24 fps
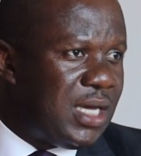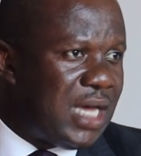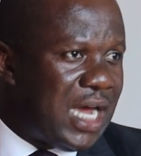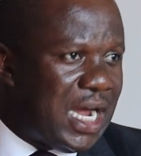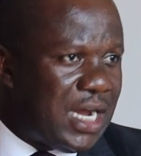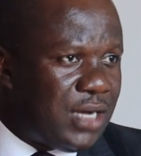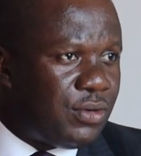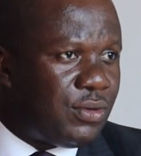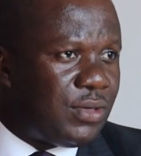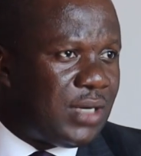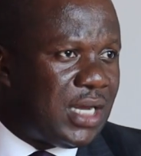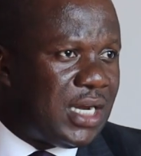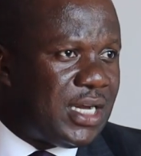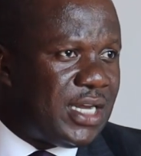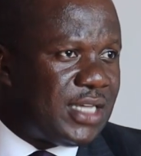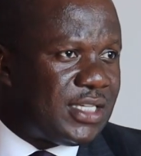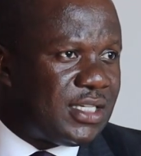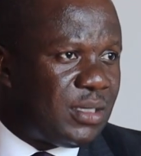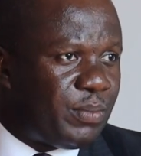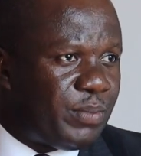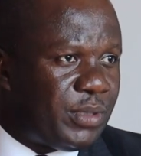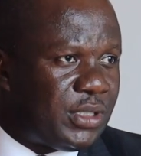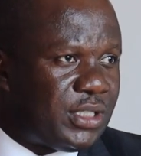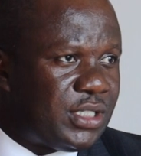I know that
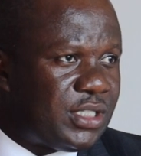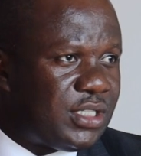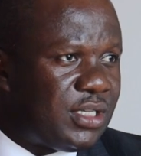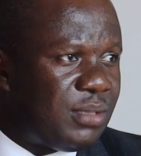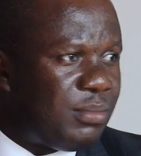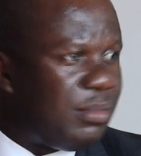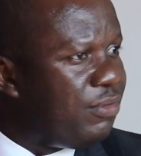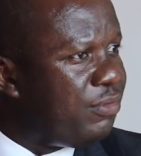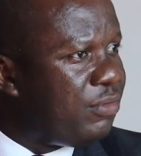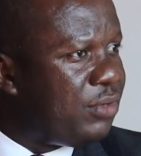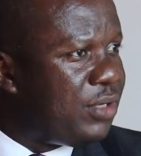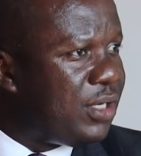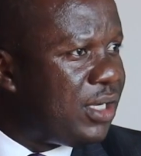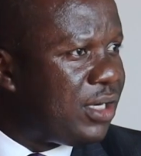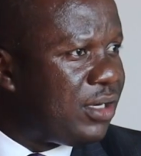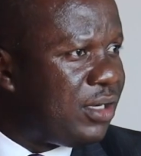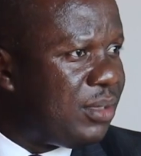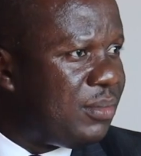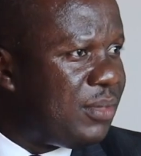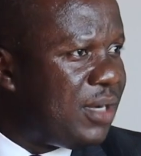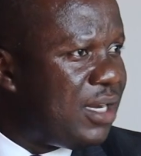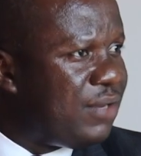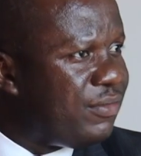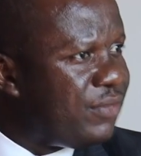there's a petition before the
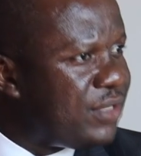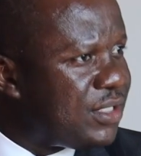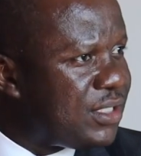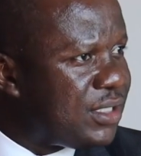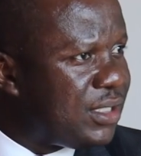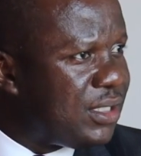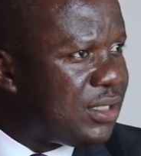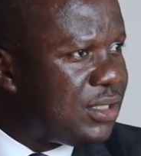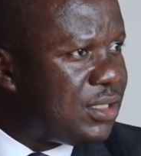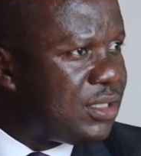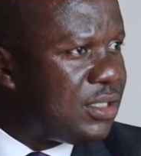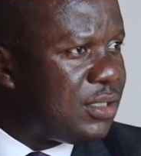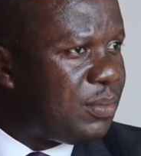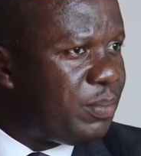Criminal Investigations